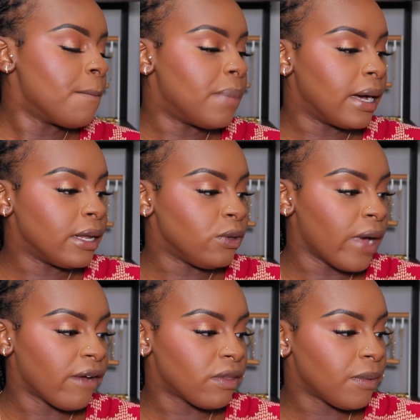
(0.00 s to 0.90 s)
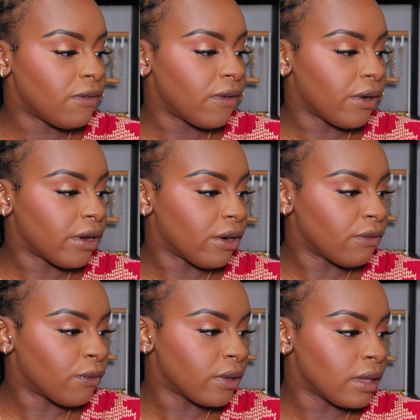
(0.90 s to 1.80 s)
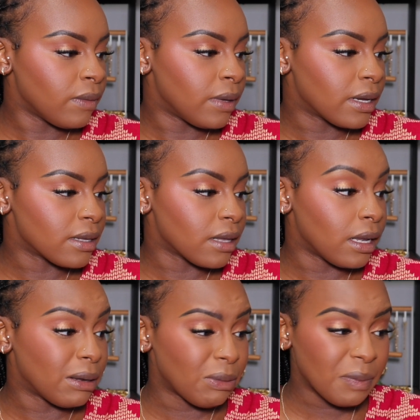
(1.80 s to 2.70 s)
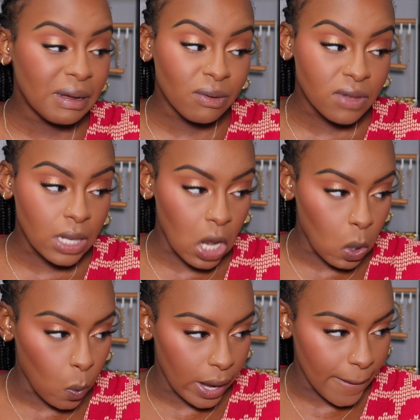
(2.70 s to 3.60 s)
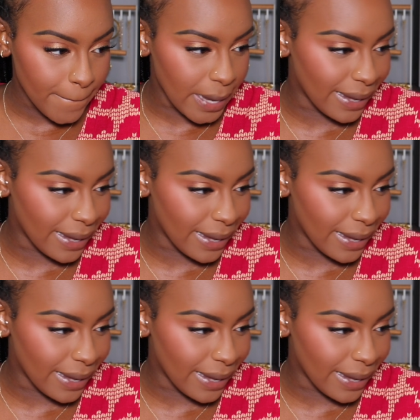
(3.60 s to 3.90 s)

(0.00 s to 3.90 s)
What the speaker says: but you have to be very careful with it because a little bit goes a long way.